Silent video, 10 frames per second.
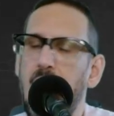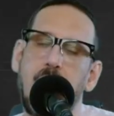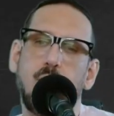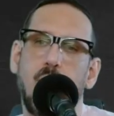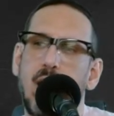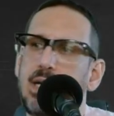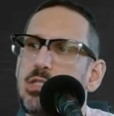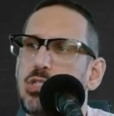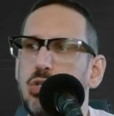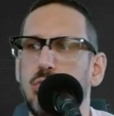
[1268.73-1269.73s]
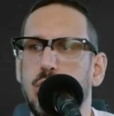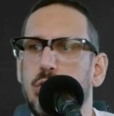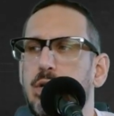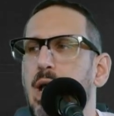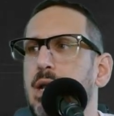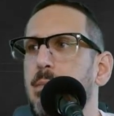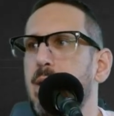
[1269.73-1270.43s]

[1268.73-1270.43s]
I wanted to learn how to